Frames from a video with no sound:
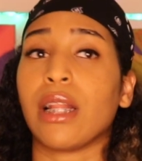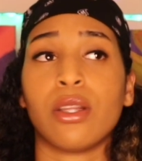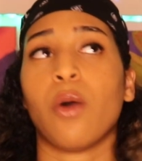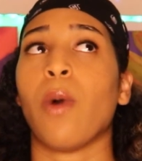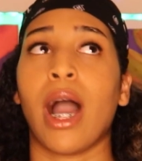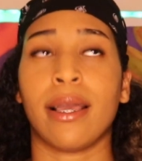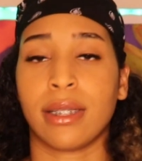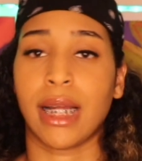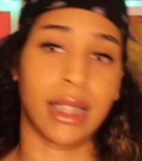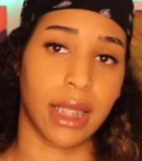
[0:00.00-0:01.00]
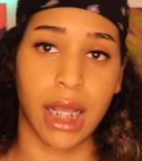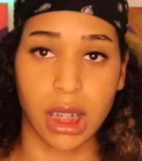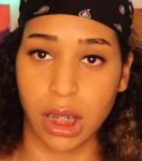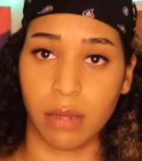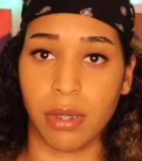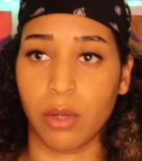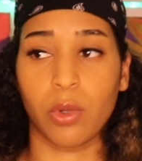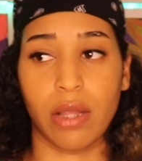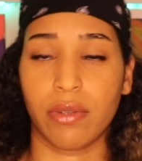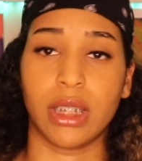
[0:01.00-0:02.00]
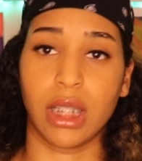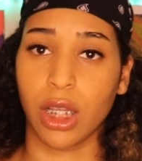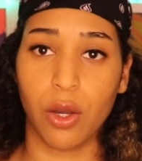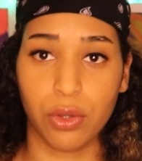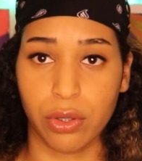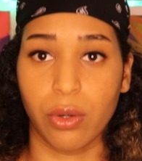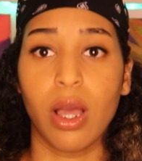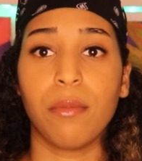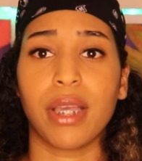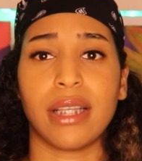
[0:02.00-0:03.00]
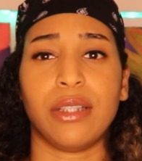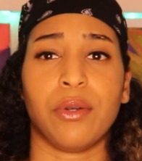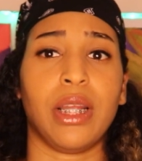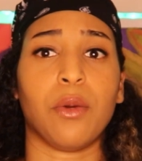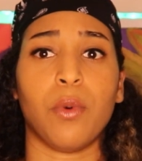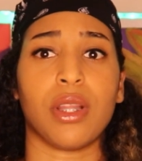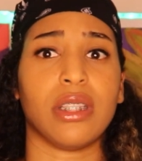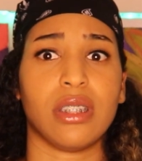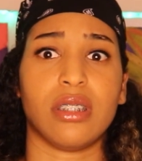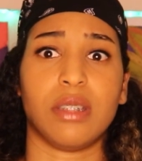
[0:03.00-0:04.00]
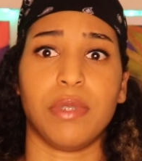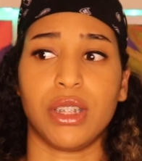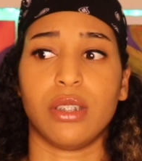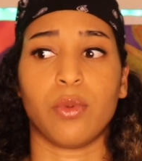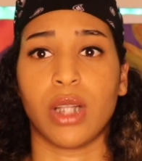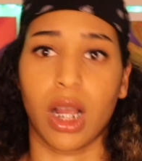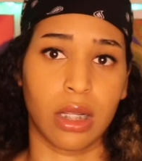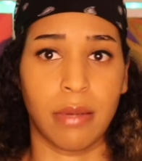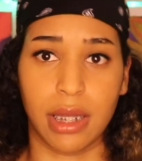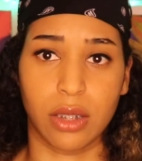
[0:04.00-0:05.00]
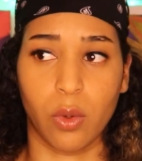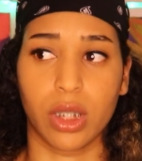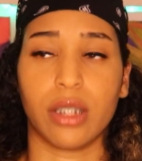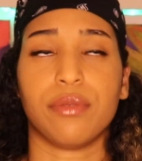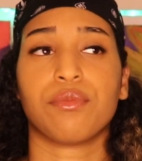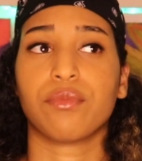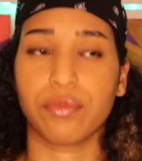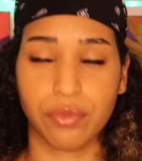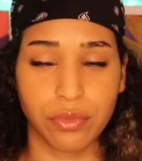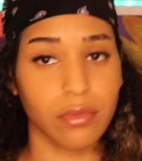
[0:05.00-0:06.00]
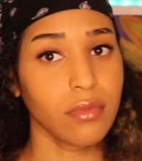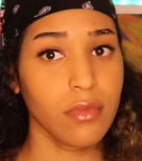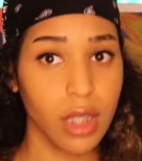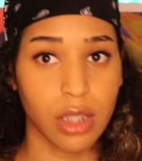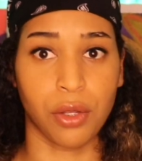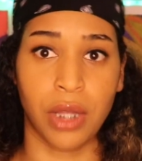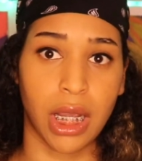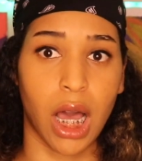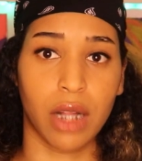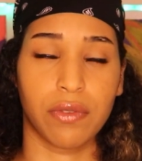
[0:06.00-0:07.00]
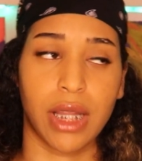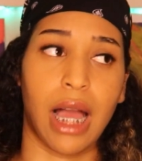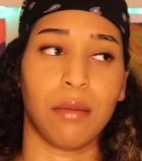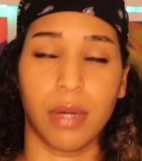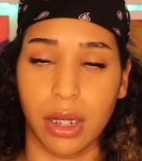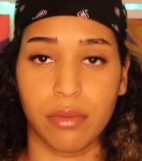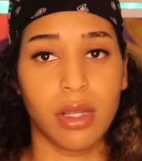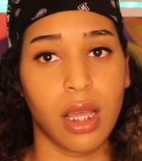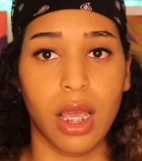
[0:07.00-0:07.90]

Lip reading: I don't know why, because I didn't cancel it, but whatever. It didn't go through because they were like, well, this is suspicious. We're not going to make this order. So thank God for that, but